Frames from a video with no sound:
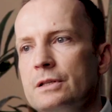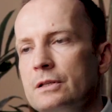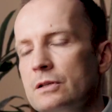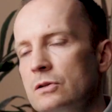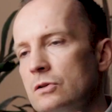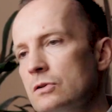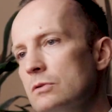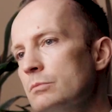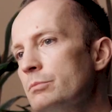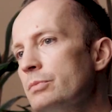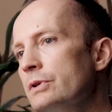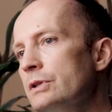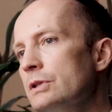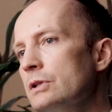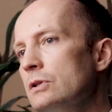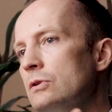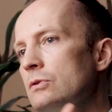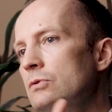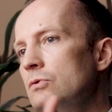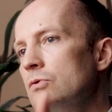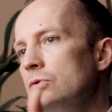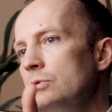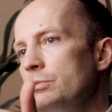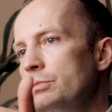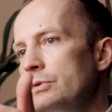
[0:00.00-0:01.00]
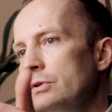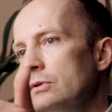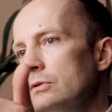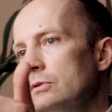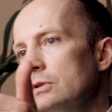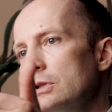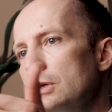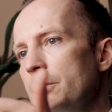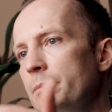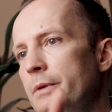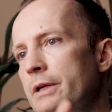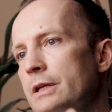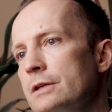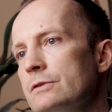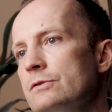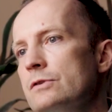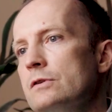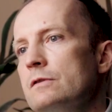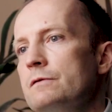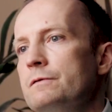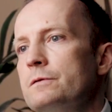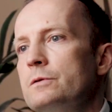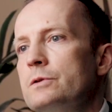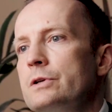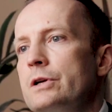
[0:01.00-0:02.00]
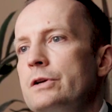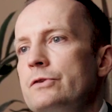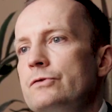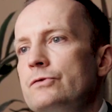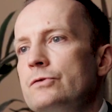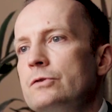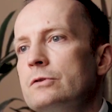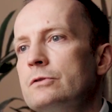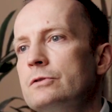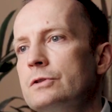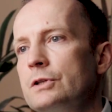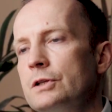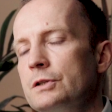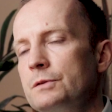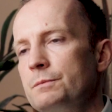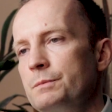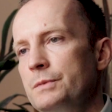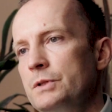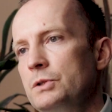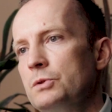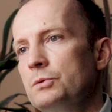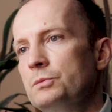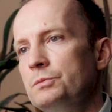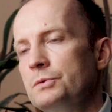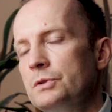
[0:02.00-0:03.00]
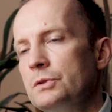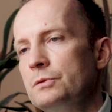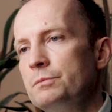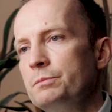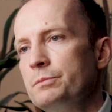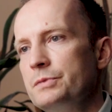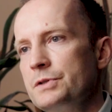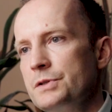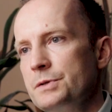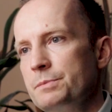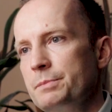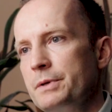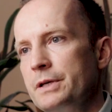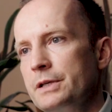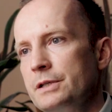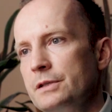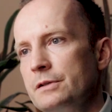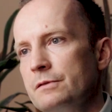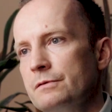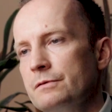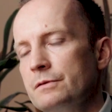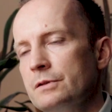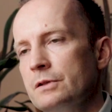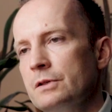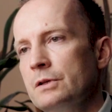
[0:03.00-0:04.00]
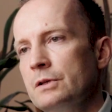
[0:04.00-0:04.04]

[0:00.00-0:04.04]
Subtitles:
that the company could be only managing for a short and medium-term perspective.